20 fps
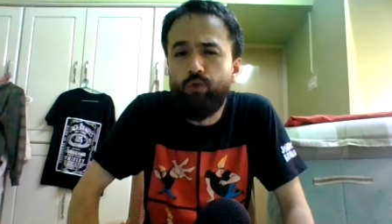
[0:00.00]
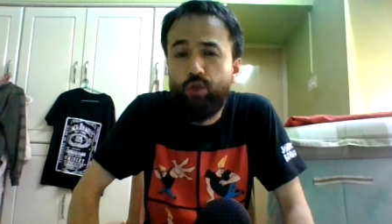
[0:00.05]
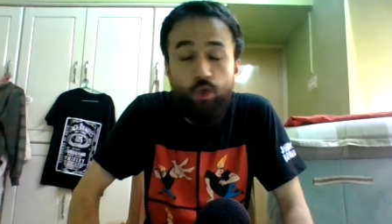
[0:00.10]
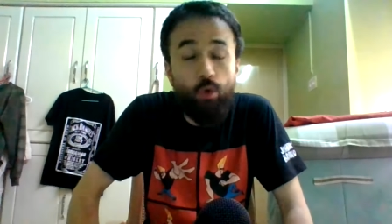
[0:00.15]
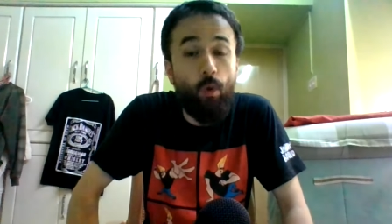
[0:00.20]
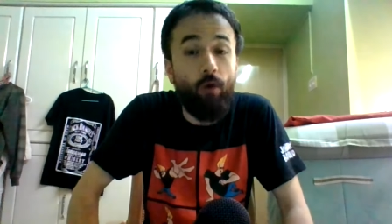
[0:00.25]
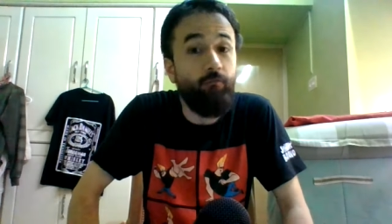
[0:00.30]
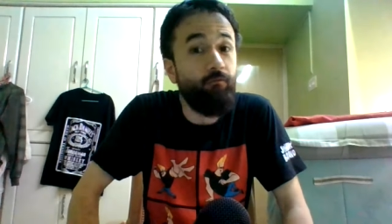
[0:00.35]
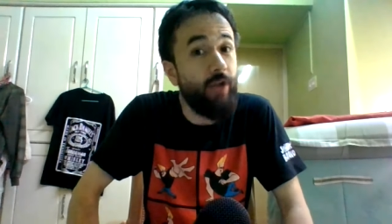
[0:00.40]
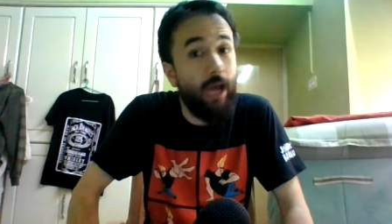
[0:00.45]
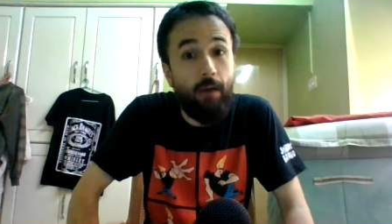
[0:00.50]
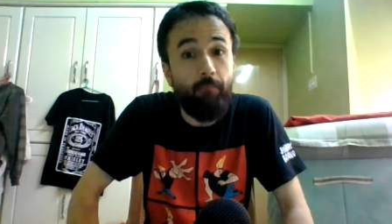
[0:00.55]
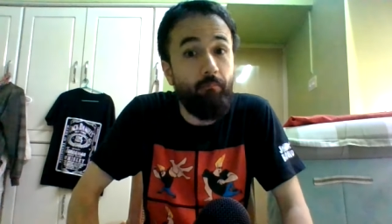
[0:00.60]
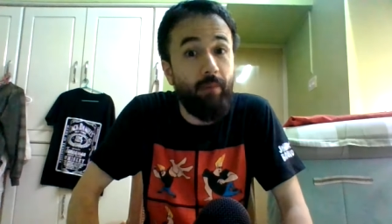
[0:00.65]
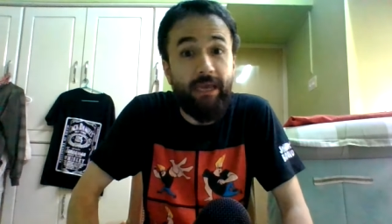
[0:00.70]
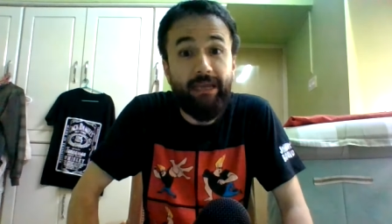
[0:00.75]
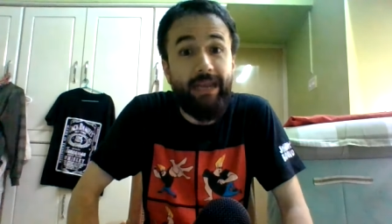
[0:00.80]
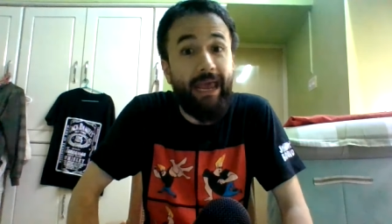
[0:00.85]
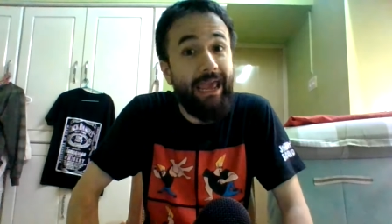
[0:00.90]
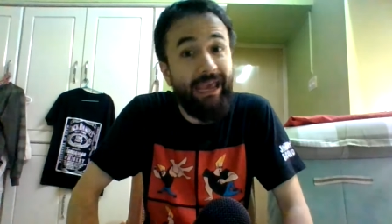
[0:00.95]
to have not
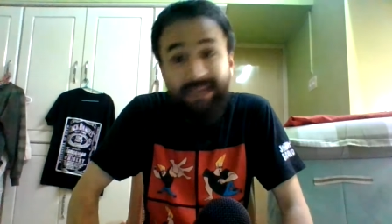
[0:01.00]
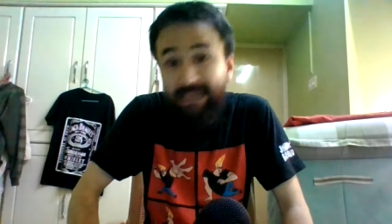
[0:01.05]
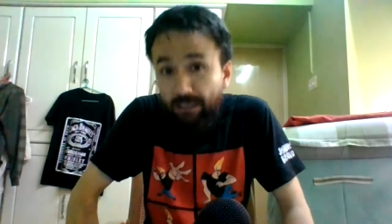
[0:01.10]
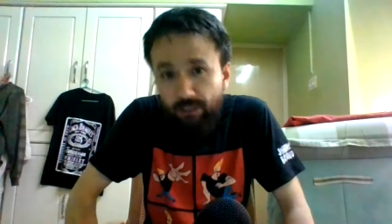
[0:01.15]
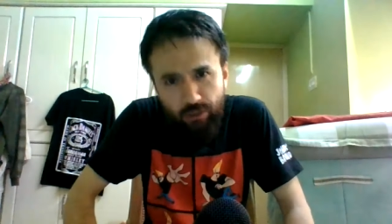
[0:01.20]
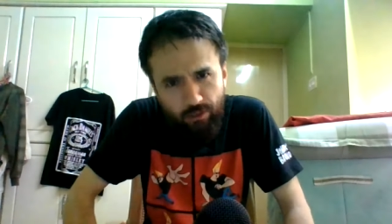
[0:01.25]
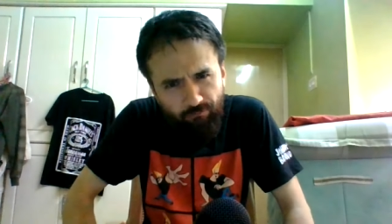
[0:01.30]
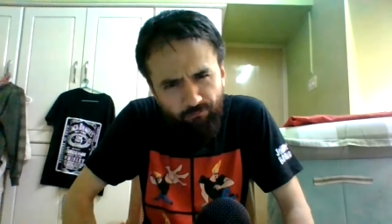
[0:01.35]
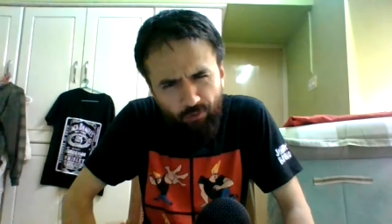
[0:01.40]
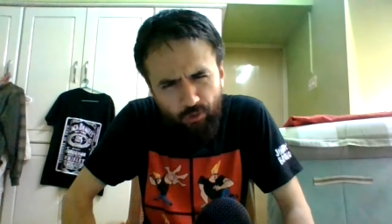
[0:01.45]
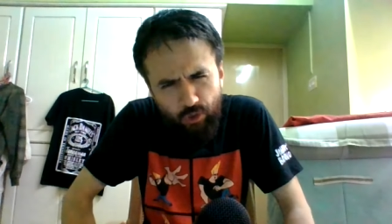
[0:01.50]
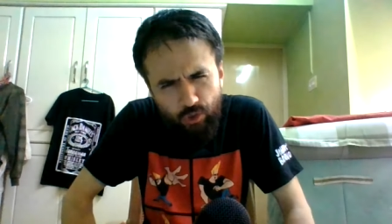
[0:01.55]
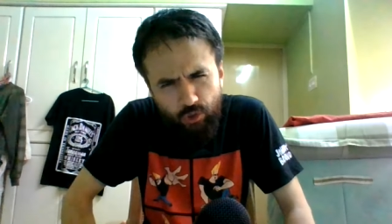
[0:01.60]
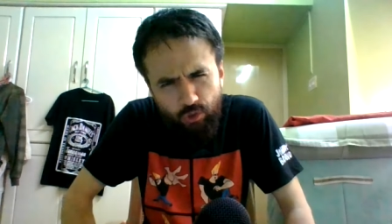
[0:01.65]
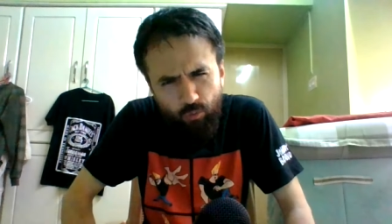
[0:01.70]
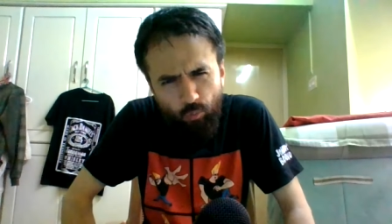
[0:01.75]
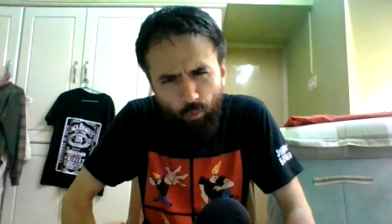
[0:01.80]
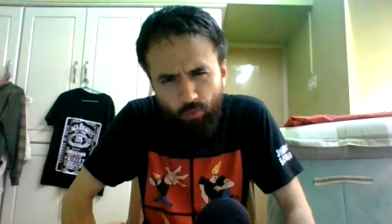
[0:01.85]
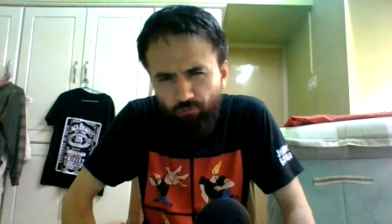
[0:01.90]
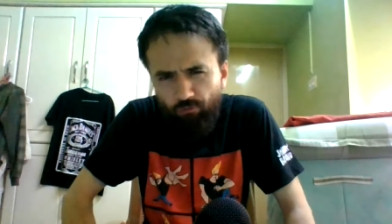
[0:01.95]
made any
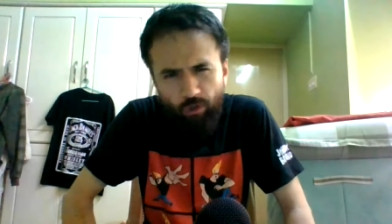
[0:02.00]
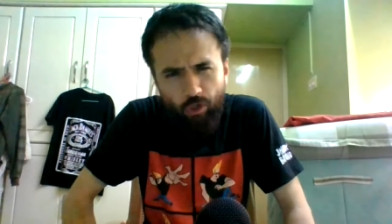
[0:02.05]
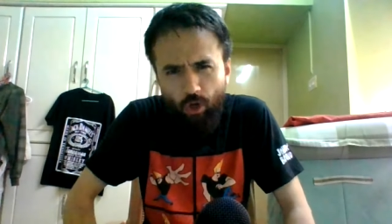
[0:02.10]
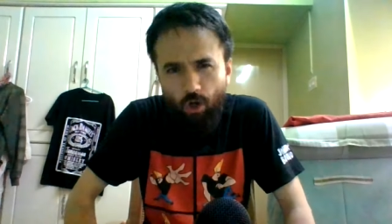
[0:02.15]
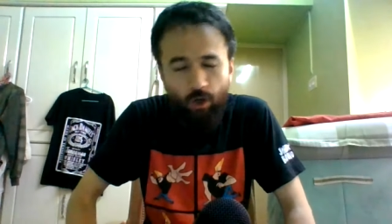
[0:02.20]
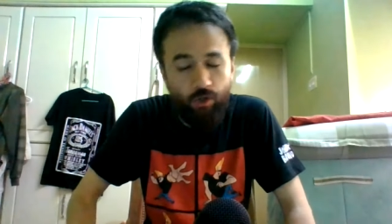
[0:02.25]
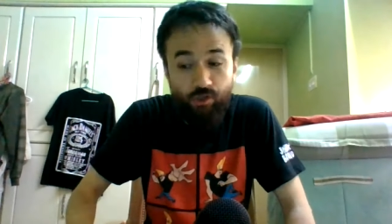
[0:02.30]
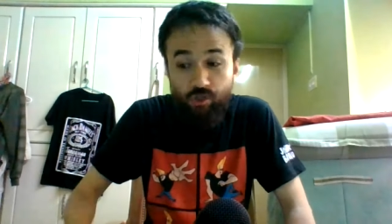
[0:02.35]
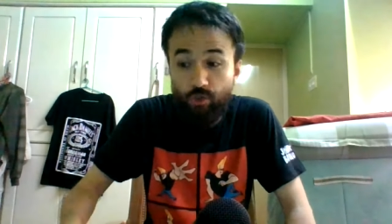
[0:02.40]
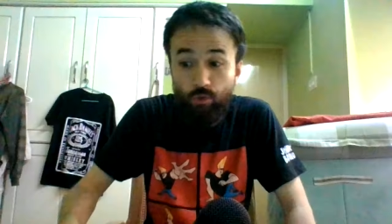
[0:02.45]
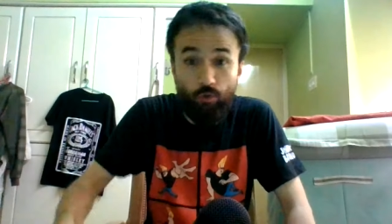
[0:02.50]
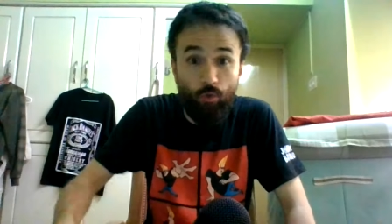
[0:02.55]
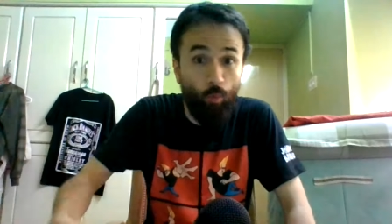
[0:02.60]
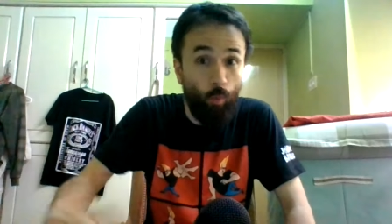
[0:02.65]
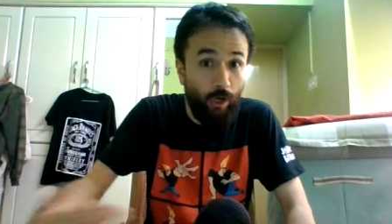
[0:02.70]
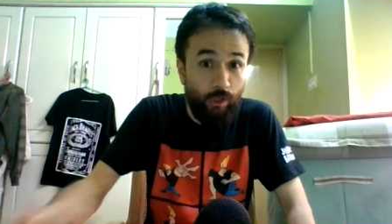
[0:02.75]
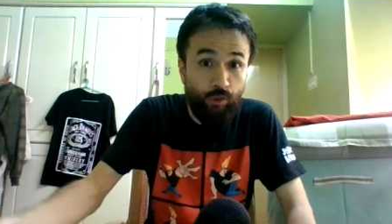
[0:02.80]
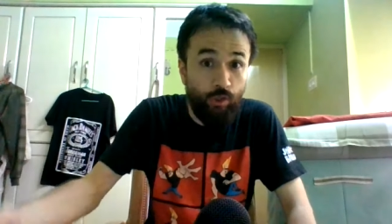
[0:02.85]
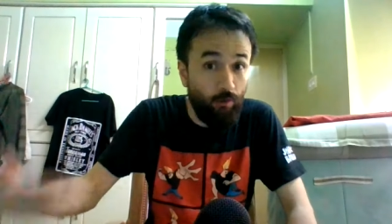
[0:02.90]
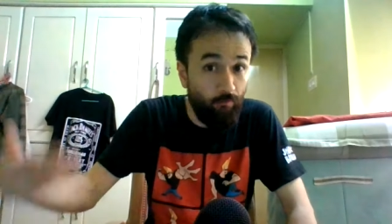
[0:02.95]
difference with regard to the
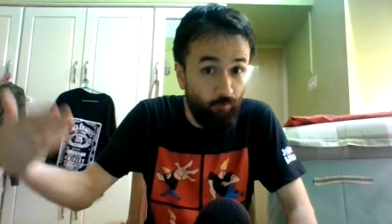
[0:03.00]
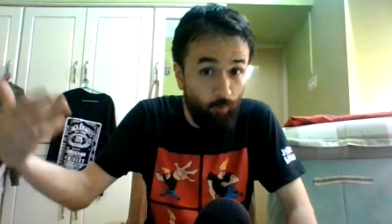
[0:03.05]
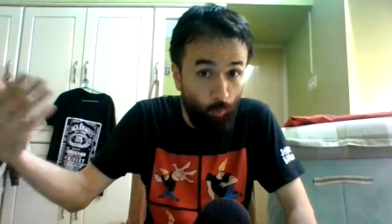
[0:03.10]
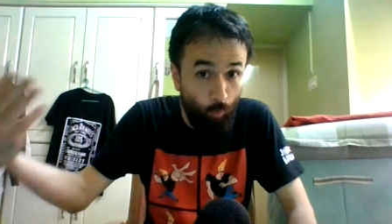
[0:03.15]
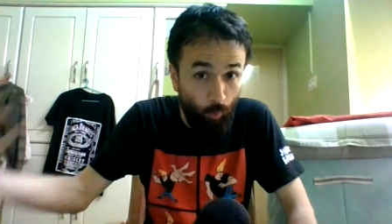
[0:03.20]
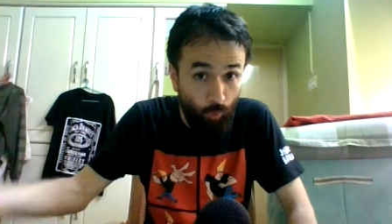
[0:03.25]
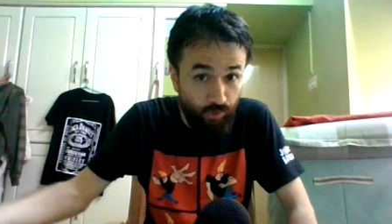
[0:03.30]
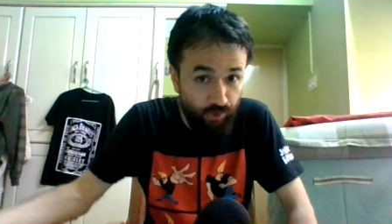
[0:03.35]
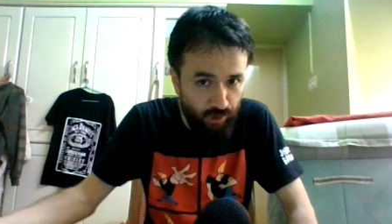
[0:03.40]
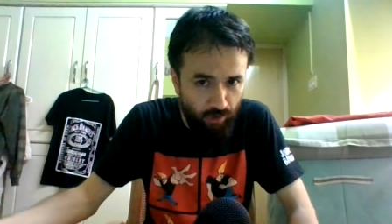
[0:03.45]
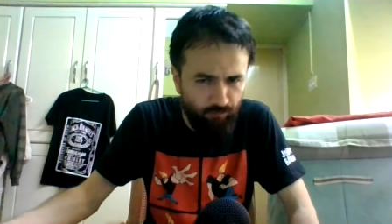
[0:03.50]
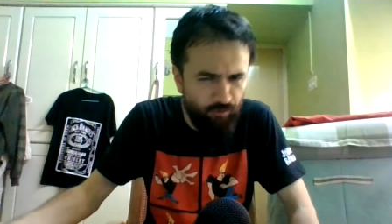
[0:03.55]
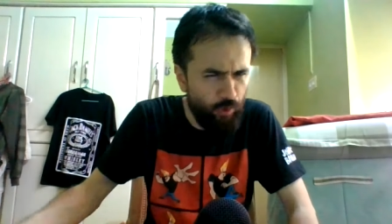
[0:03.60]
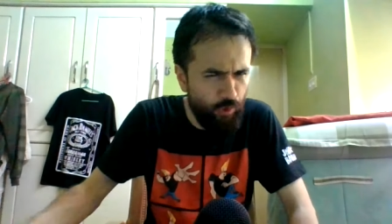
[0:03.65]
waging of the war itself.